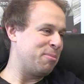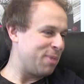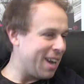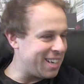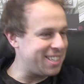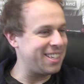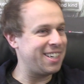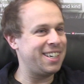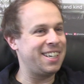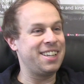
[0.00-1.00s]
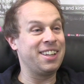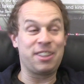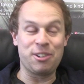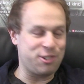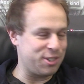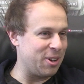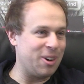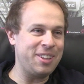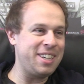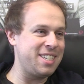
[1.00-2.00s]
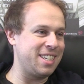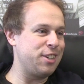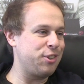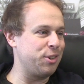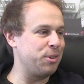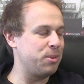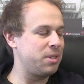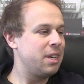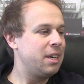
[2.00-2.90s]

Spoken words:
Brexit, and there's just all these issues,